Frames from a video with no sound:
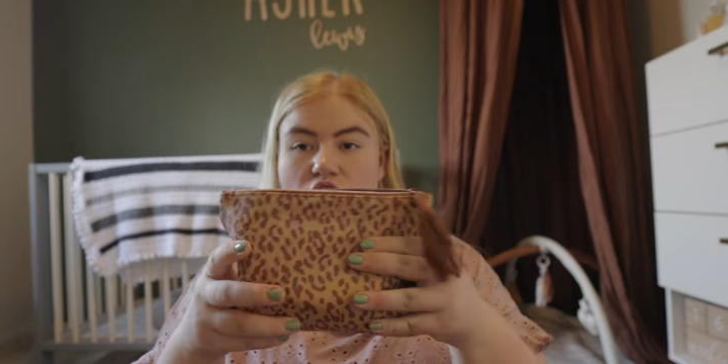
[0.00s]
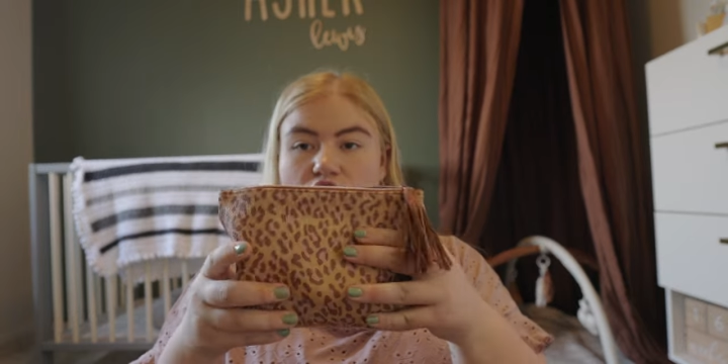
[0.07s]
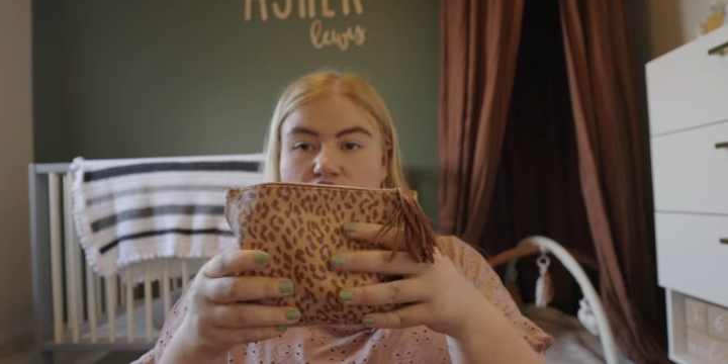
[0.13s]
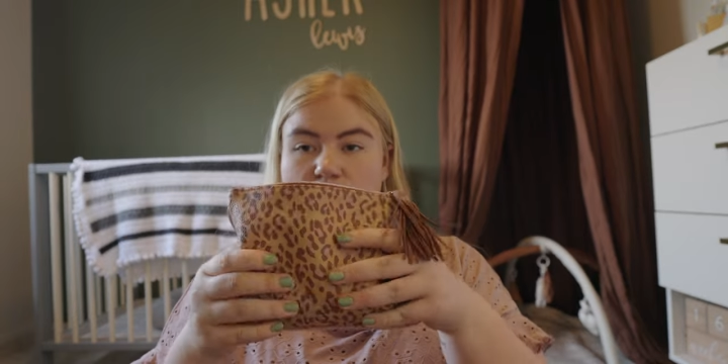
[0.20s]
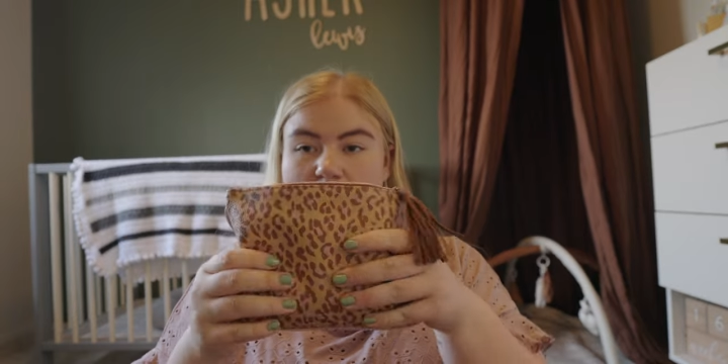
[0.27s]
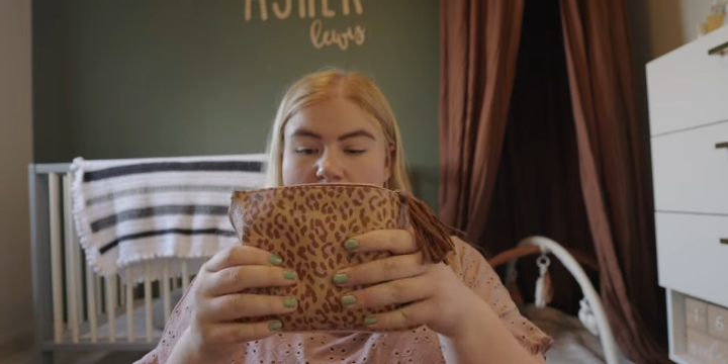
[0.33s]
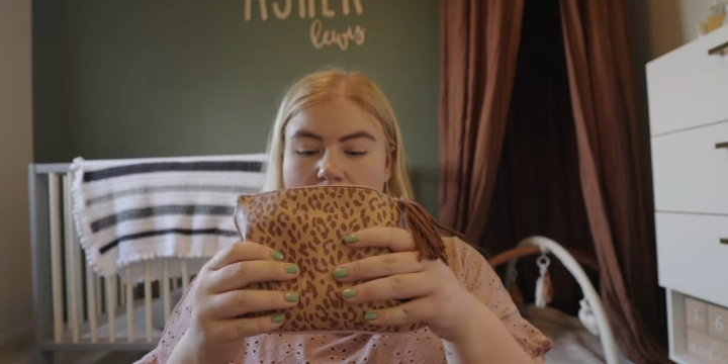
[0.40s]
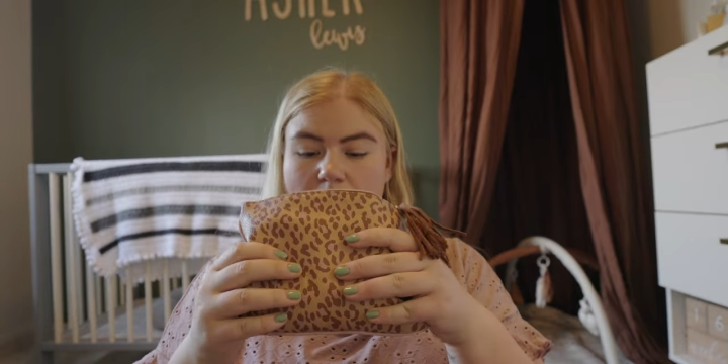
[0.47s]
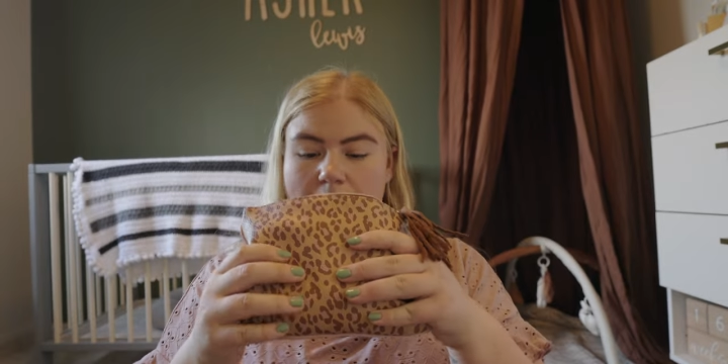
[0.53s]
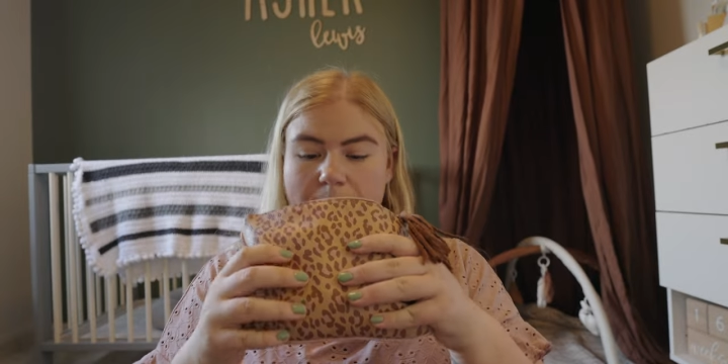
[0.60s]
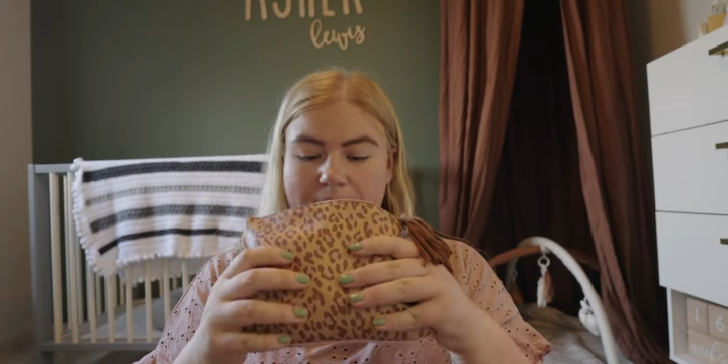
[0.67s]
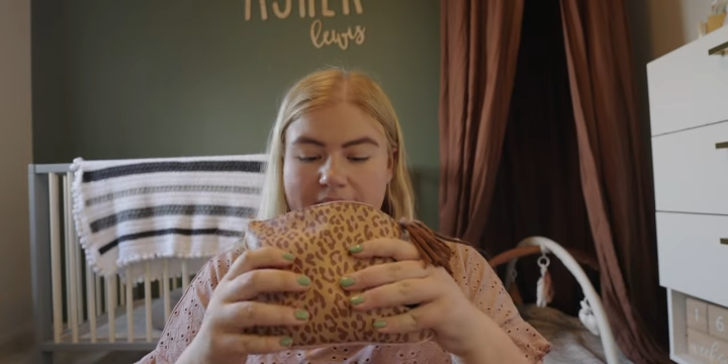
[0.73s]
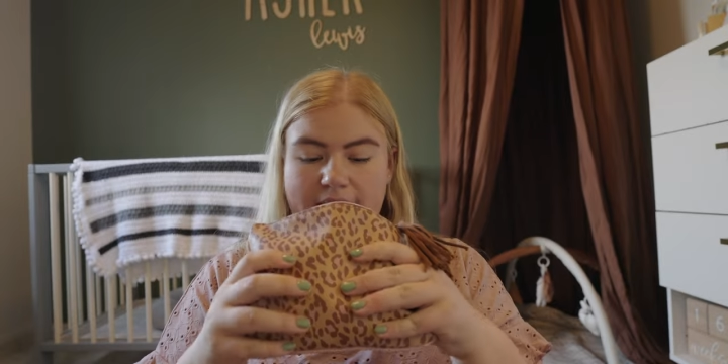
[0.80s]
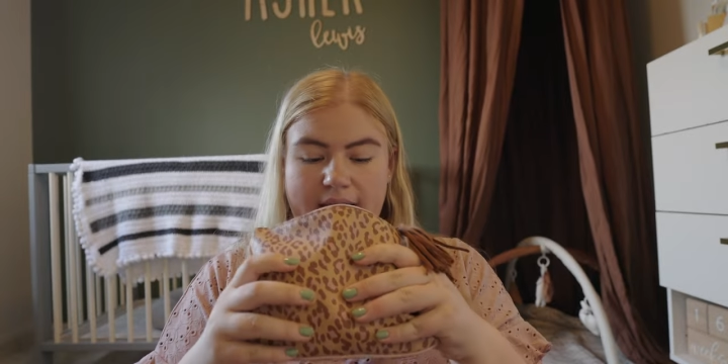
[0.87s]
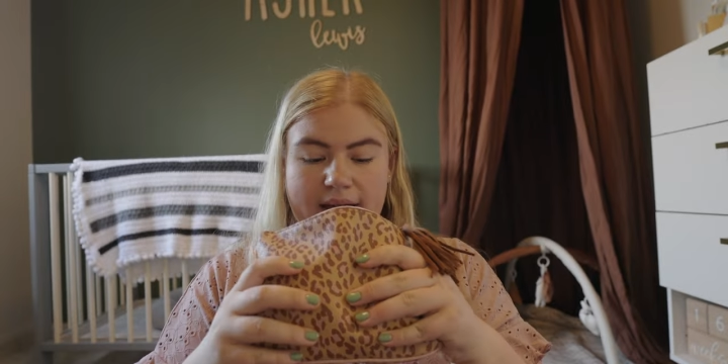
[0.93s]
shower
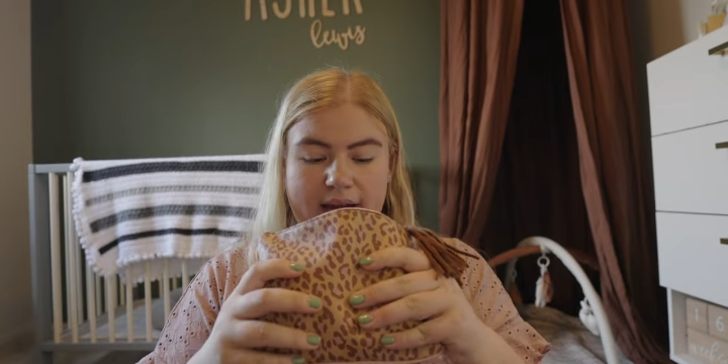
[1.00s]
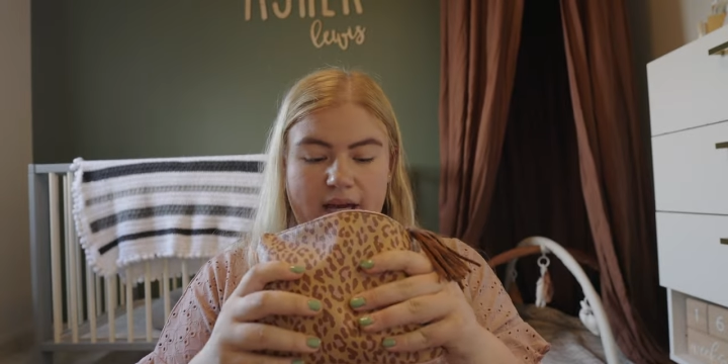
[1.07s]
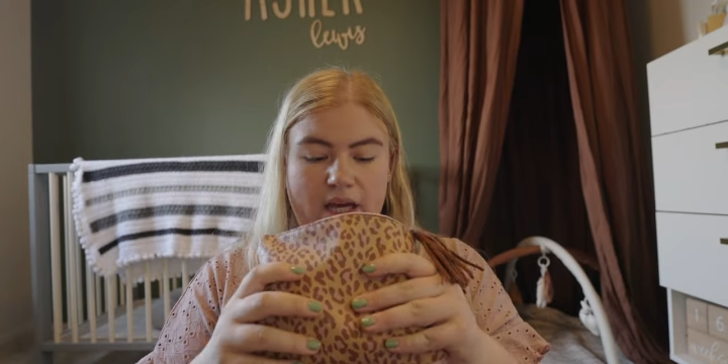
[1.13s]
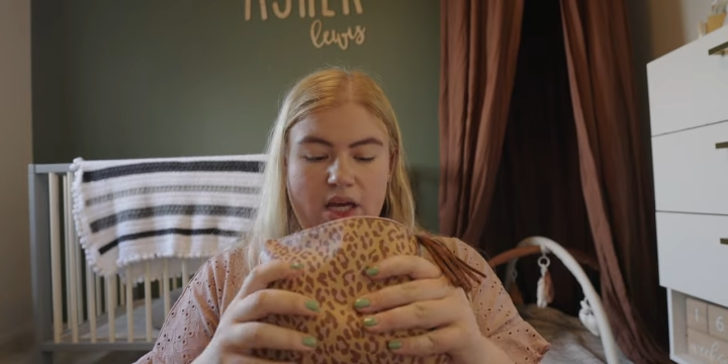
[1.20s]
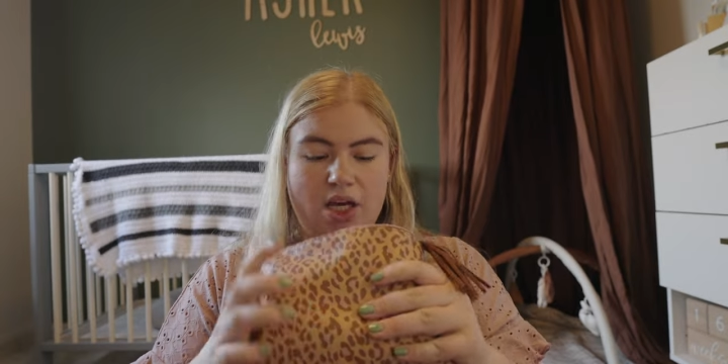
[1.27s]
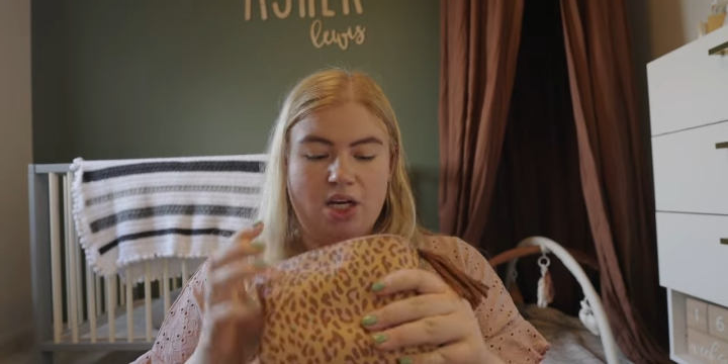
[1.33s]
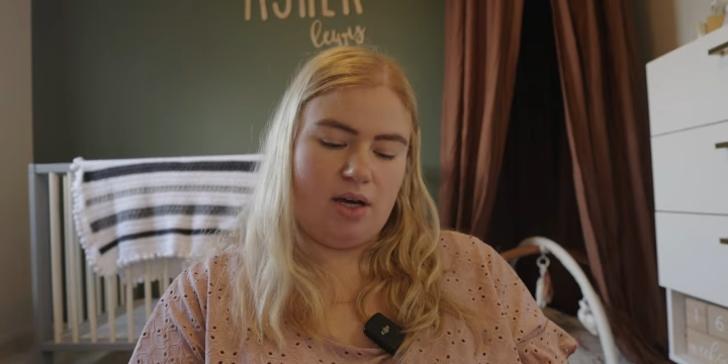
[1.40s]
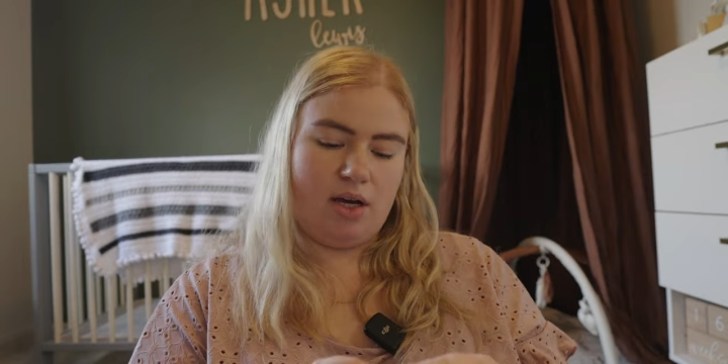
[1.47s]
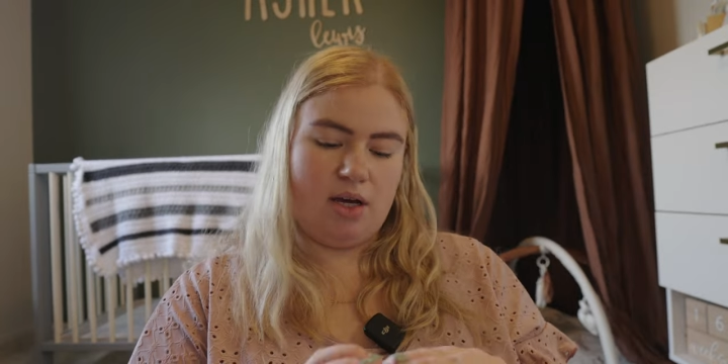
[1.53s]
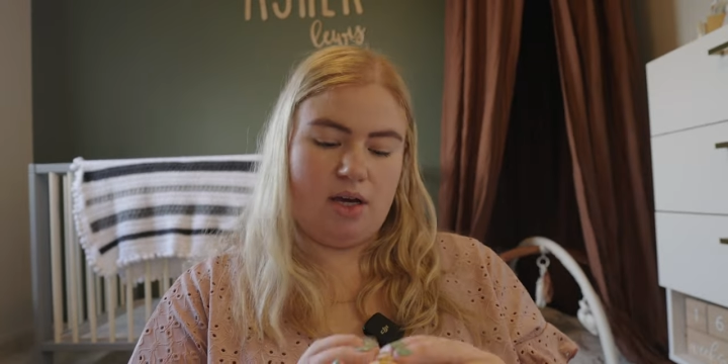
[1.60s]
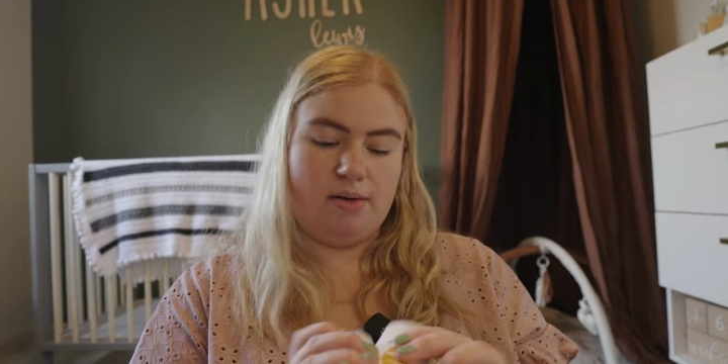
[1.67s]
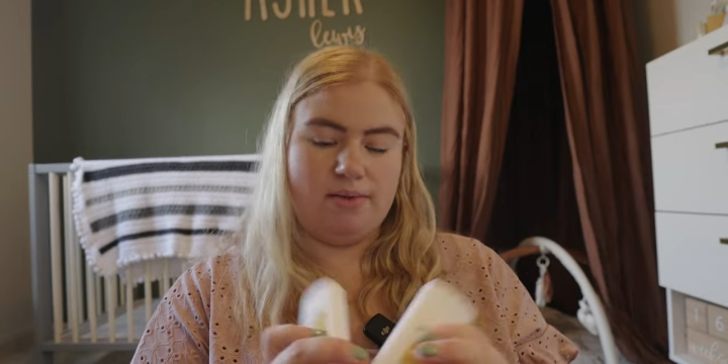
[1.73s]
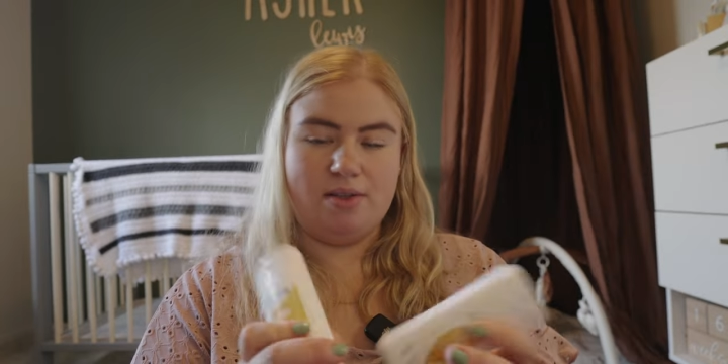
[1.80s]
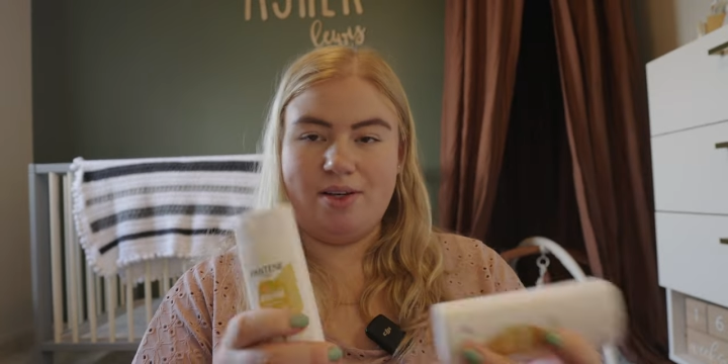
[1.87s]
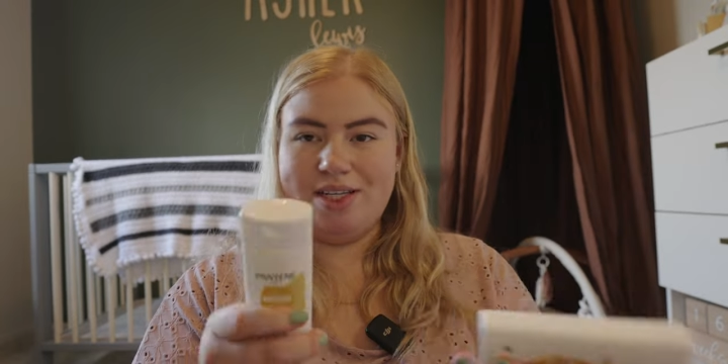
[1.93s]
bag.
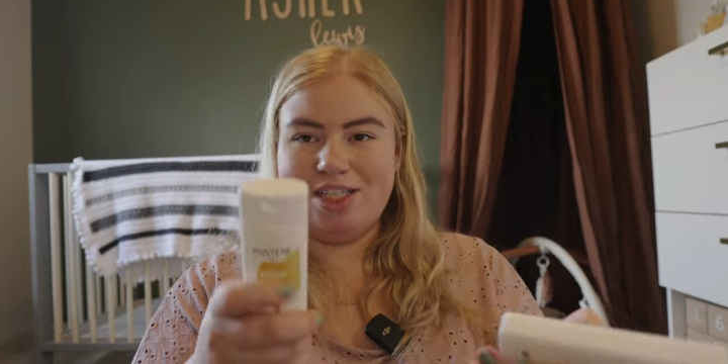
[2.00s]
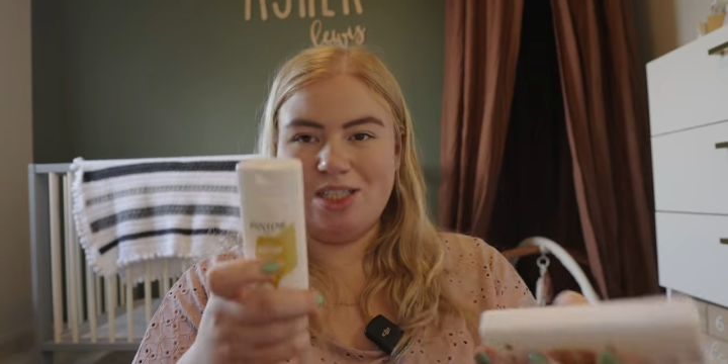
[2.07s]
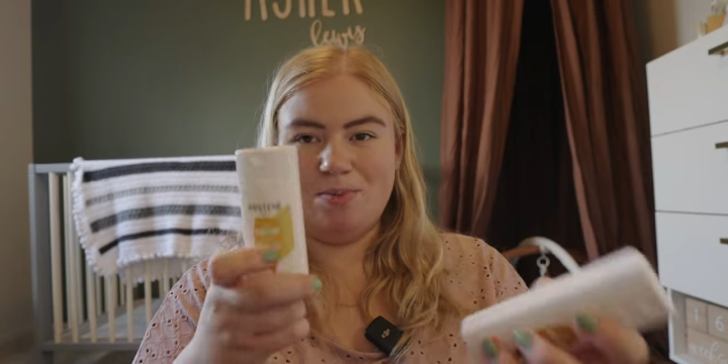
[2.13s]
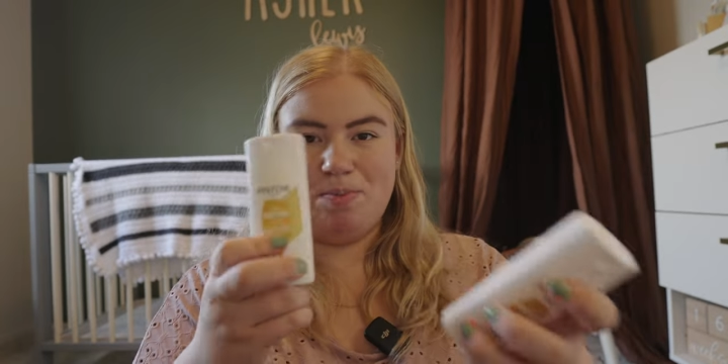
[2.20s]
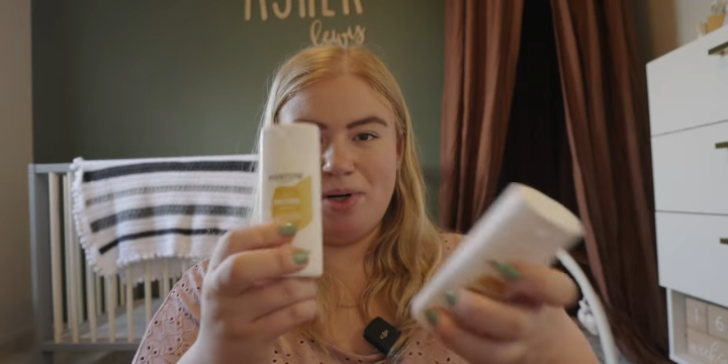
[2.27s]
So I just